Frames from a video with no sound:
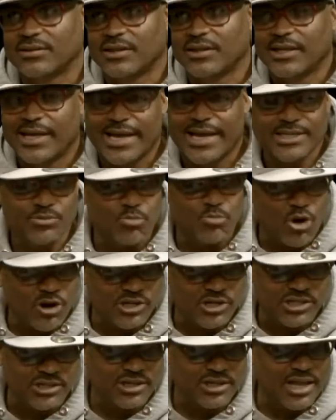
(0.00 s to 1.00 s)
Has
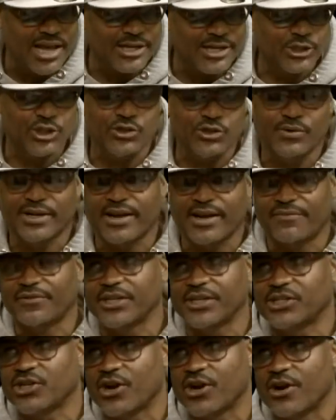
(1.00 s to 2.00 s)
marginalized you at every
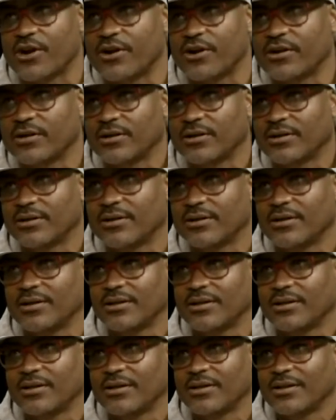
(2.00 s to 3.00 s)
turn,
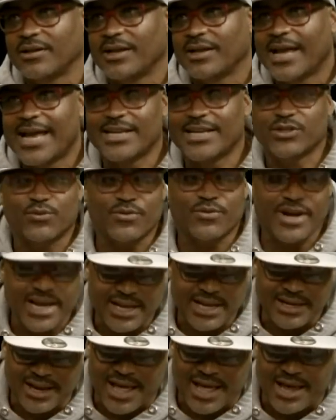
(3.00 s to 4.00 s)
has
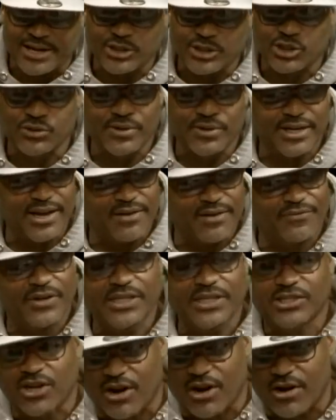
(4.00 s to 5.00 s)
redlined you at every
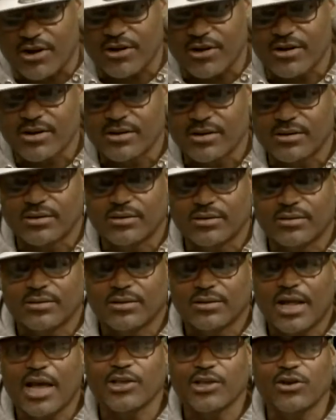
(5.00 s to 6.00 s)
turn.
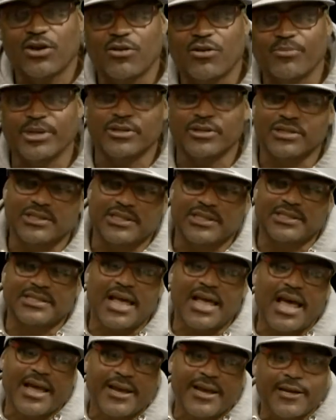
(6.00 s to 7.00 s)
How you going to build a
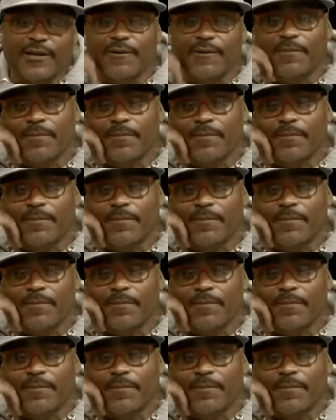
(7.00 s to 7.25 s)
society?